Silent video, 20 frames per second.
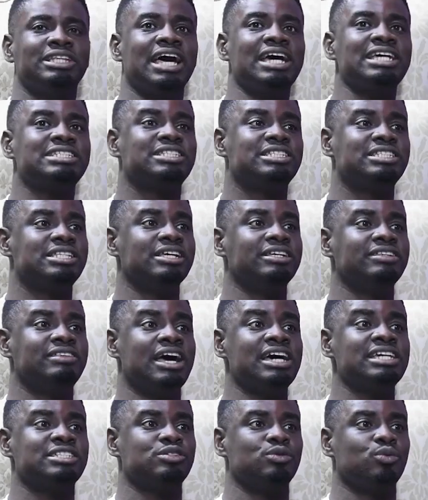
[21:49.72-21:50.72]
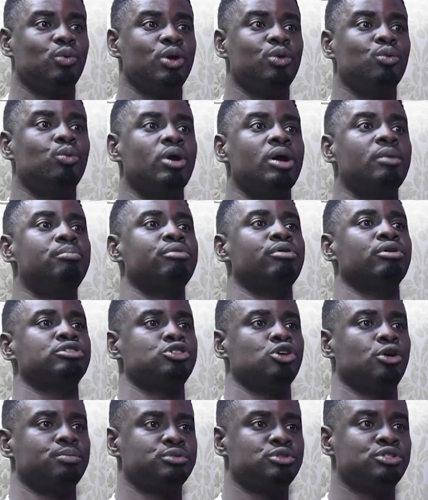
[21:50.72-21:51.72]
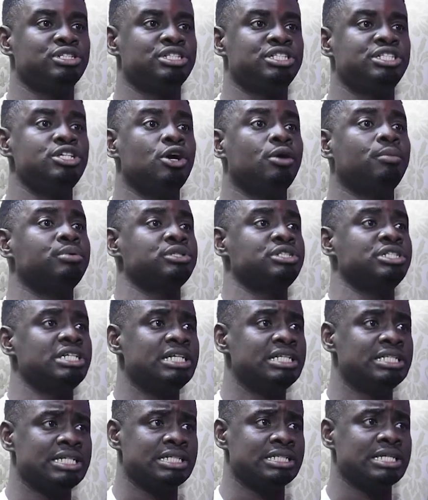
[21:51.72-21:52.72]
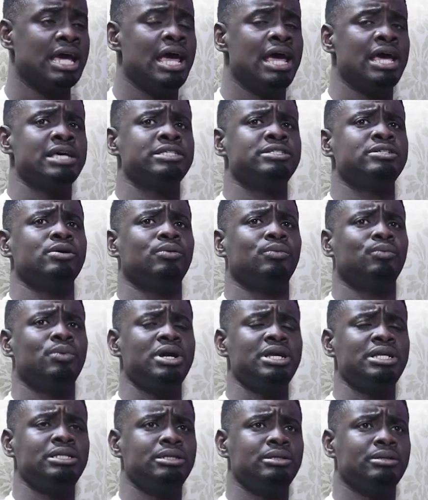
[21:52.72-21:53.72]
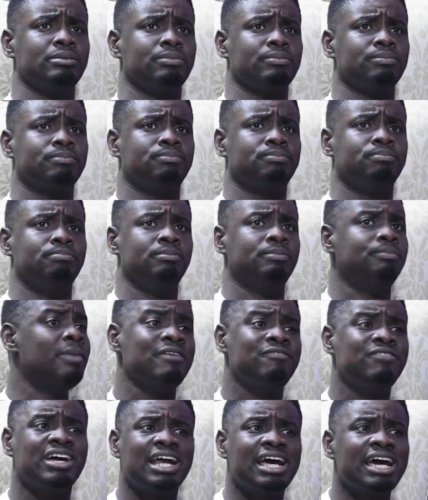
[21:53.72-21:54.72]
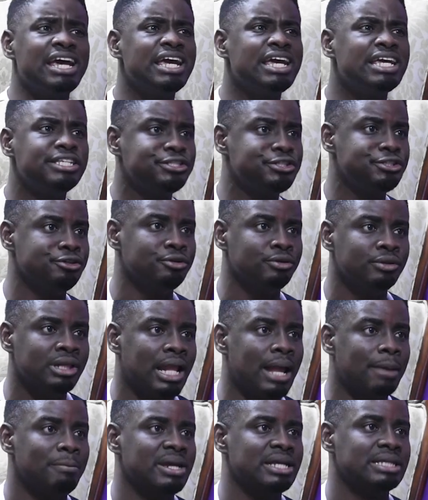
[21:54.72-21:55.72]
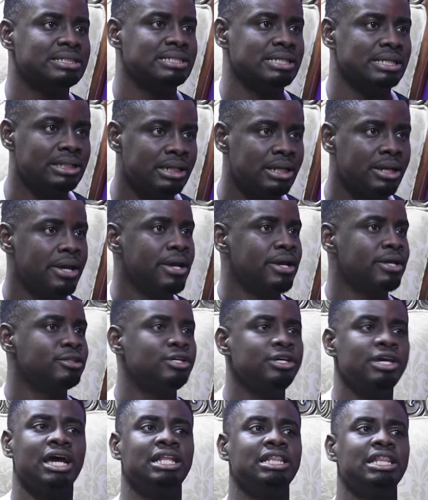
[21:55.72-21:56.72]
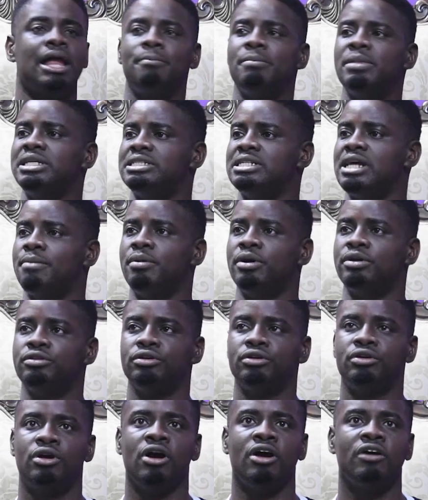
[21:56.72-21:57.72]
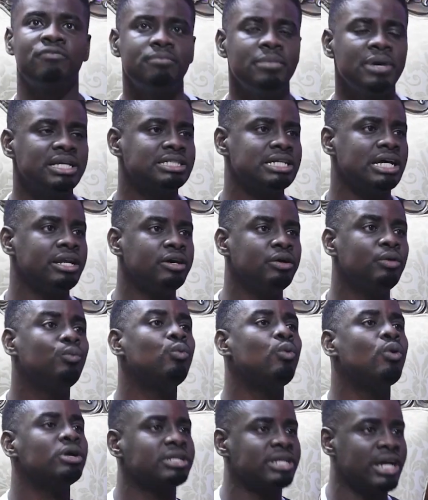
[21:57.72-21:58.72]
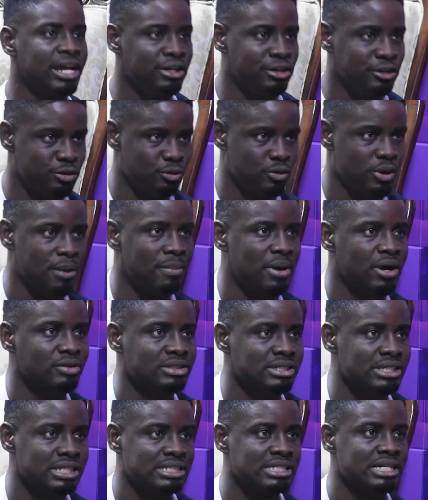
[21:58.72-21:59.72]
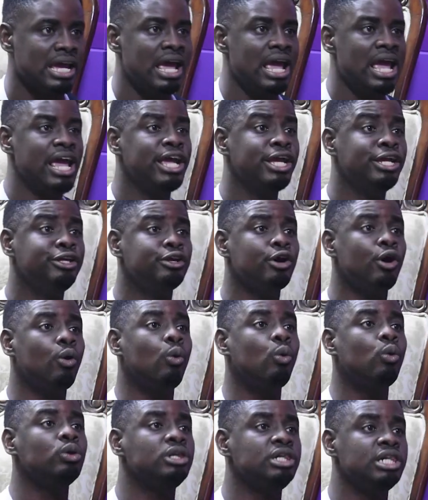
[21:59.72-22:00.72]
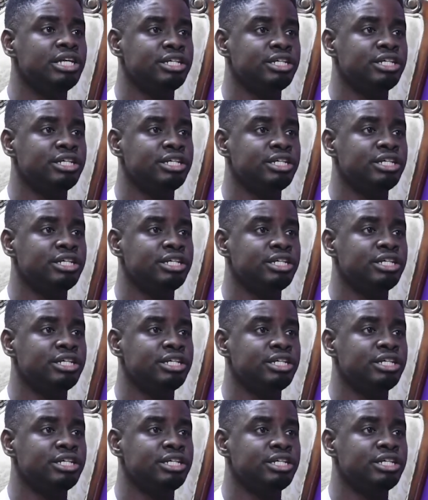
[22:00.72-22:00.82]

that's the yes. that's the way we are mm. brought up to see mm. opportunities. So when my father hates you lamenting, so you're lamenting about the government, and uh, what can you do about it mm. in your own